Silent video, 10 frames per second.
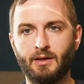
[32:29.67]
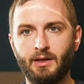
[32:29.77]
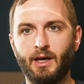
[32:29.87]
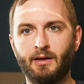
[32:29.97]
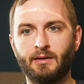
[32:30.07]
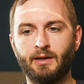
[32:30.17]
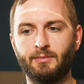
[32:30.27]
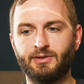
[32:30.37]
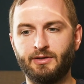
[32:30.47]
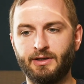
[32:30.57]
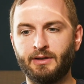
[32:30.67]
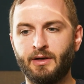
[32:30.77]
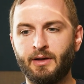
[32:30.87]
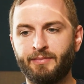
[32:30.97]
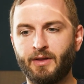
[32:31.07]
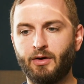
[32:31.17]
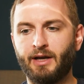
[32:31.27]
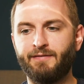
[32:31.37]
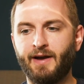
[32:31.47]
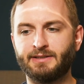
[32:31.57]
Yeah, absolutely.
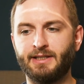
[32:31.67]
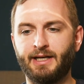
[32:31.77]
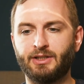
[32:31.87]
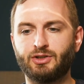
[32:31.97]
Okay, fascinating.